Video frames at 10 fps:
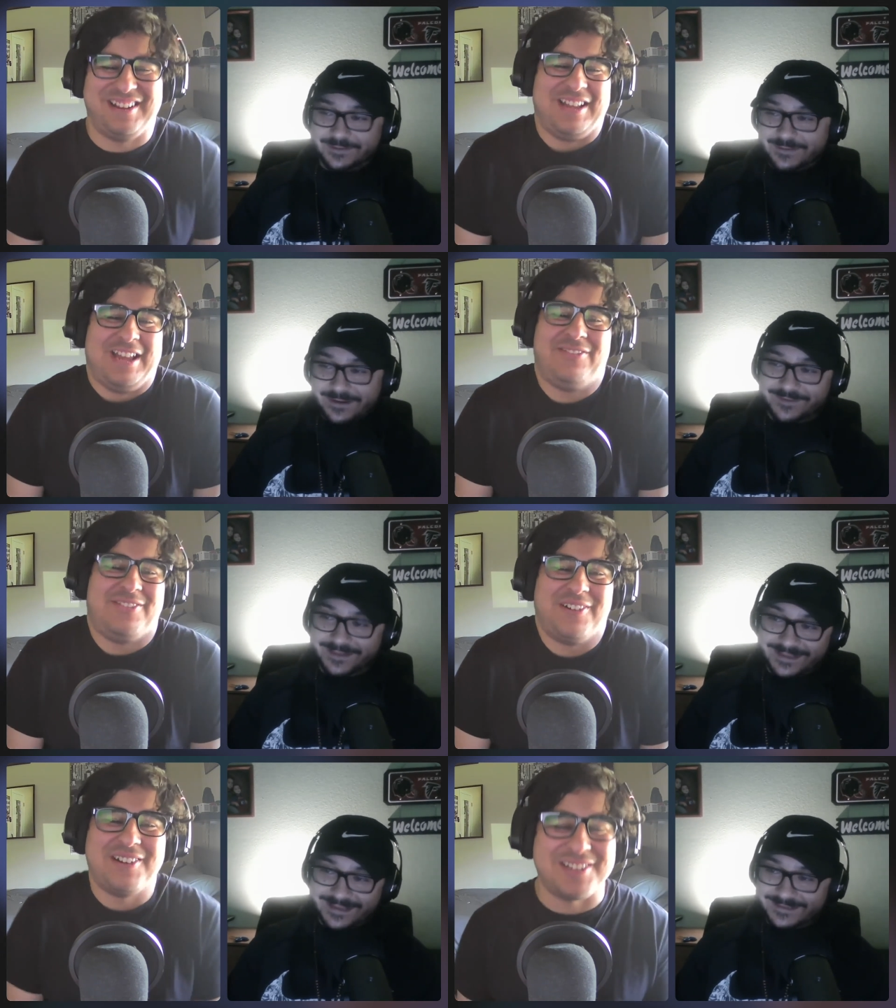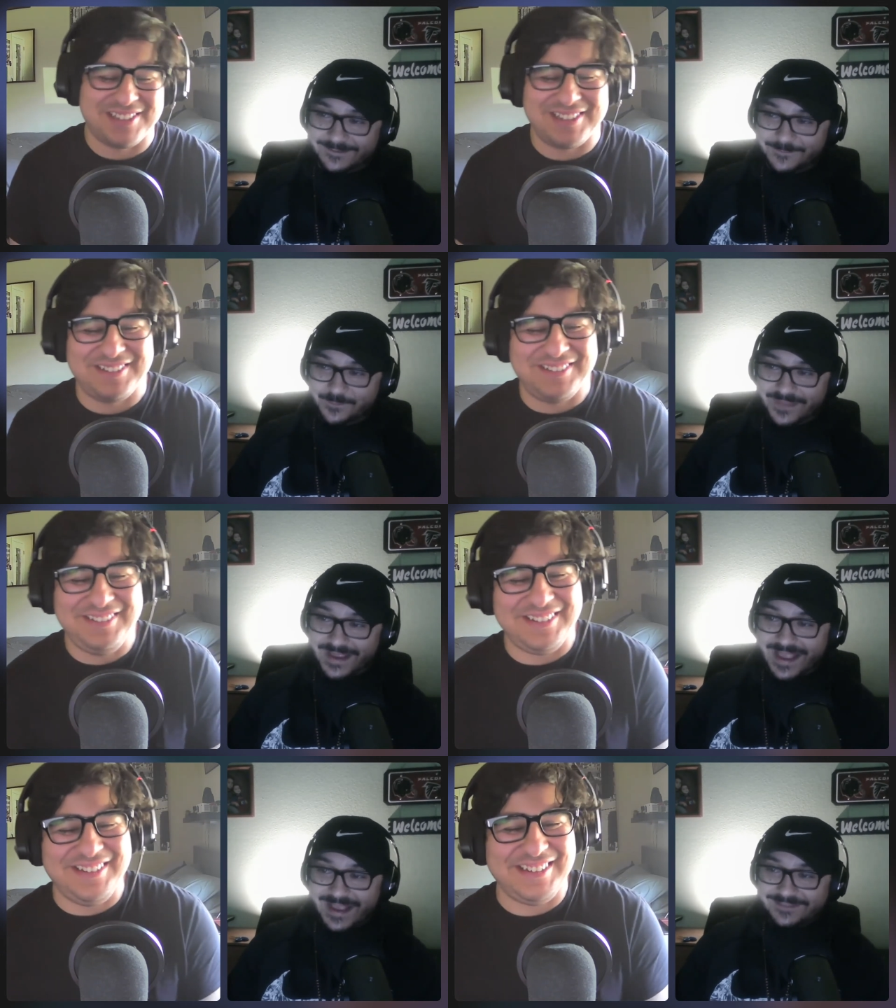Speaker 1: around. like I have to watch. It. I
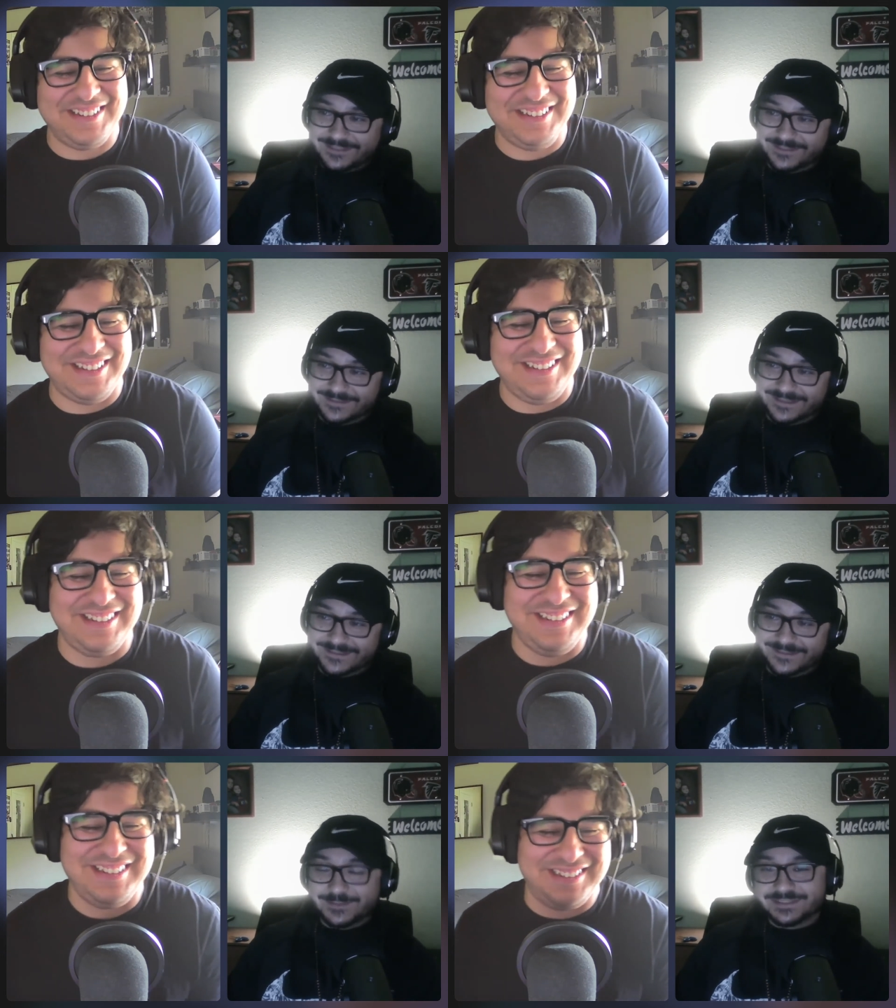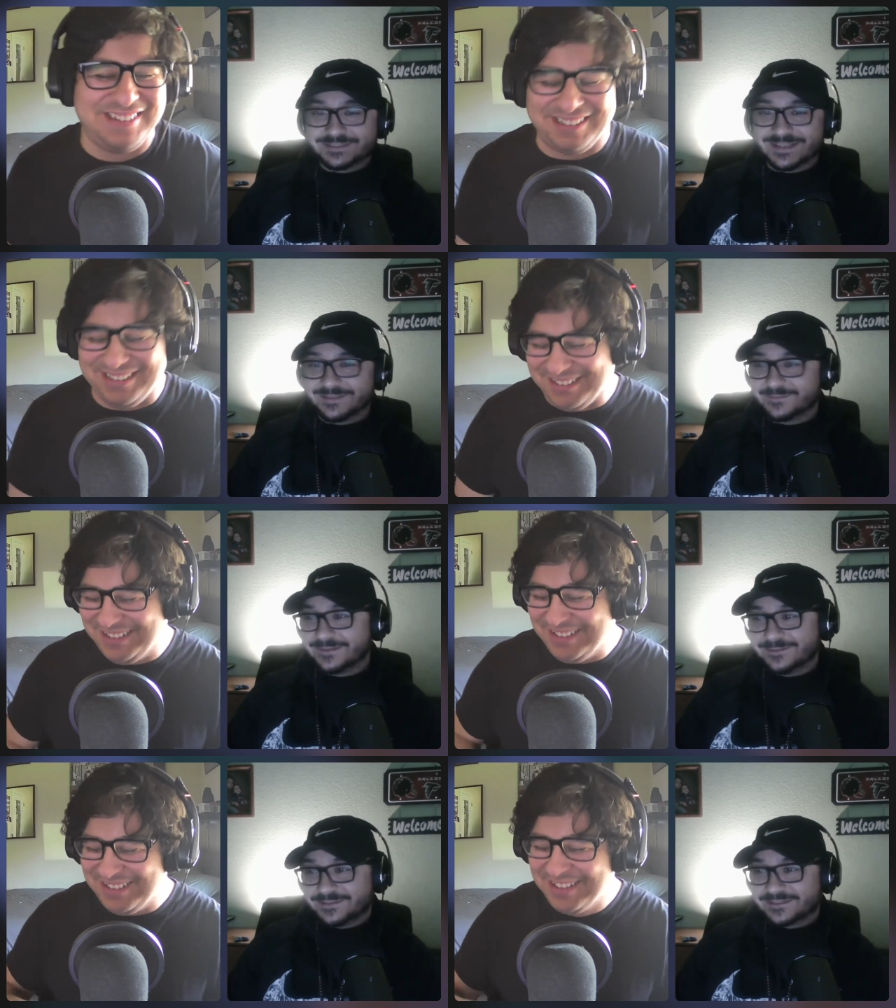have to. You know, it was just like it
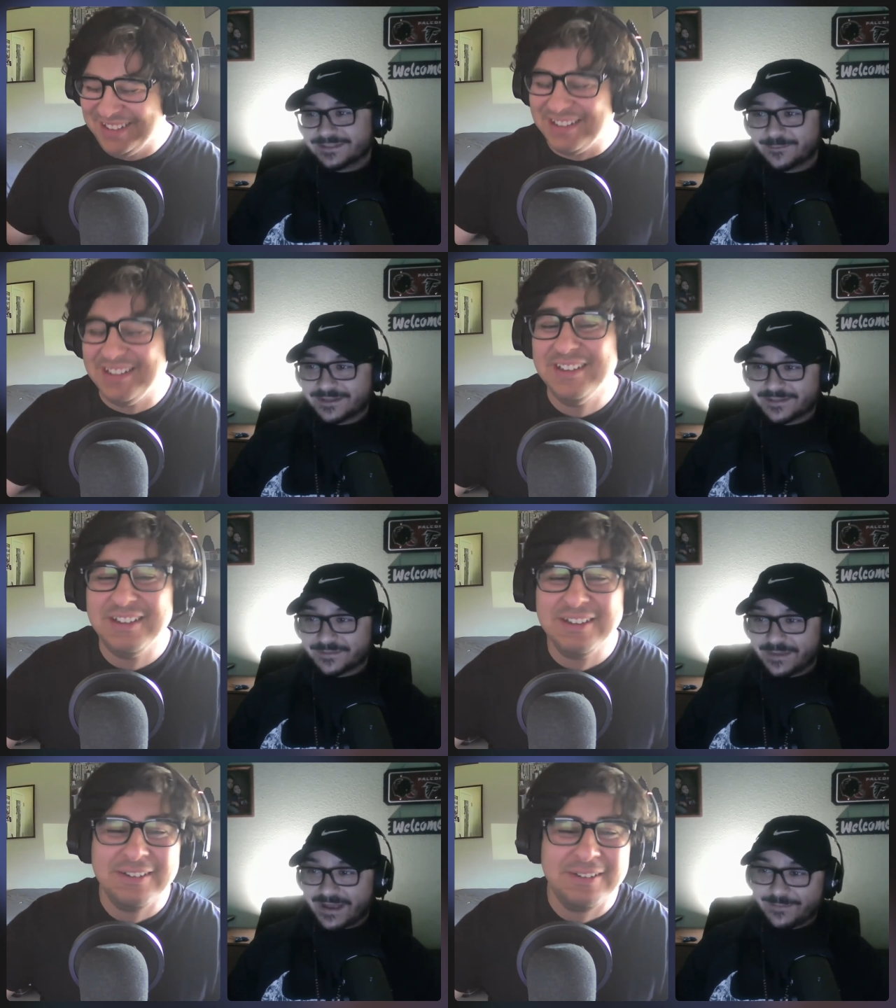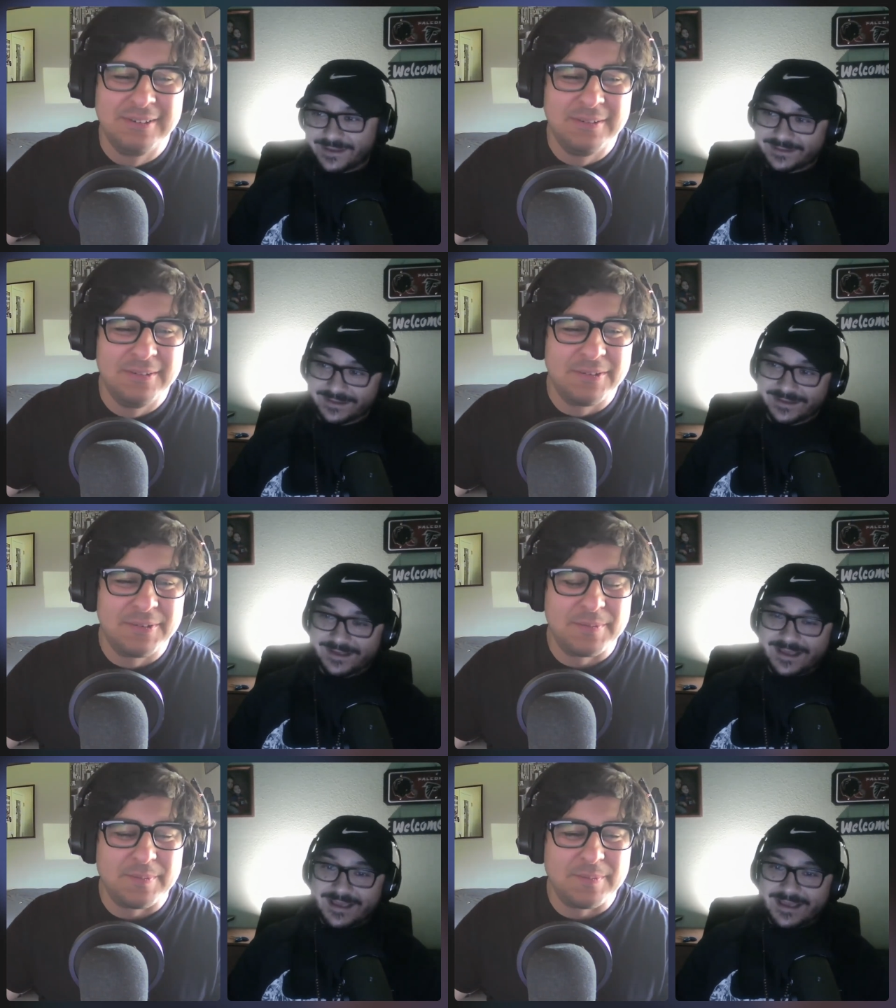was just like watching the Batman. Like
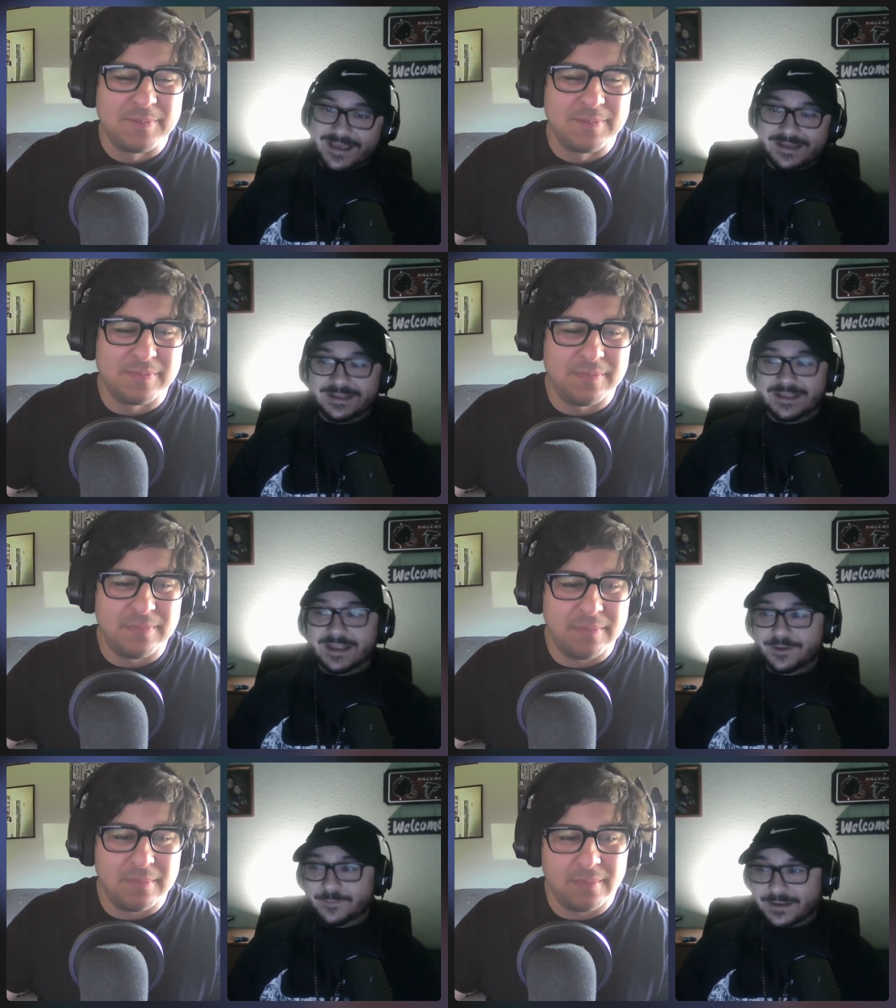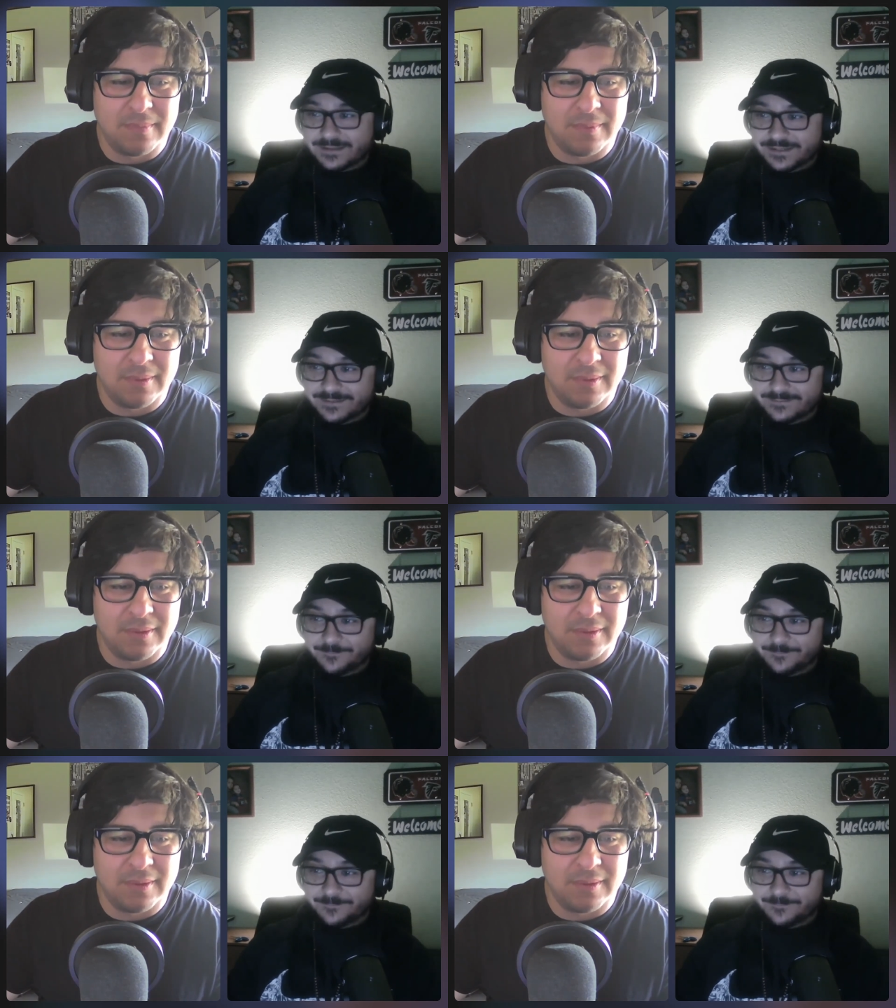I didn't care to watch it,